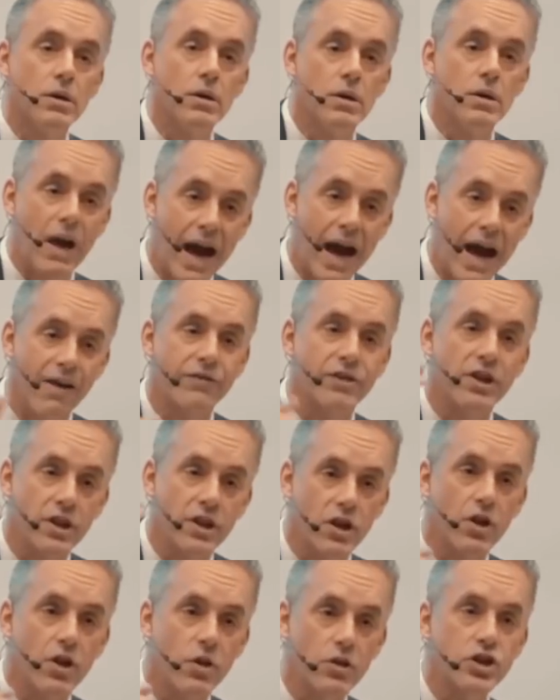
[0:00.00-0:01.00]
You have to
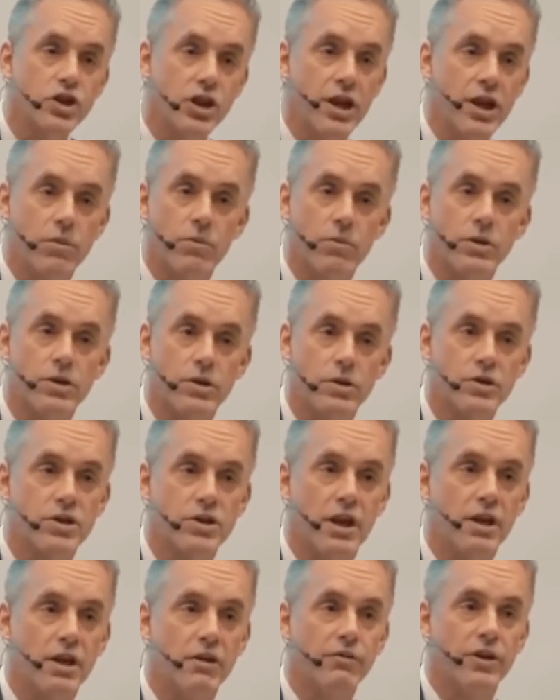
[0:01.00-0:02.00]
negotiate with
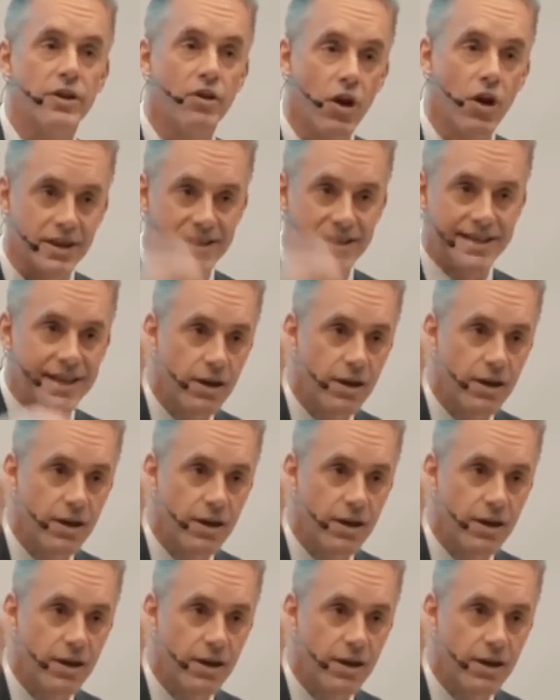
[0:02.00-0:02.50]
yourself and not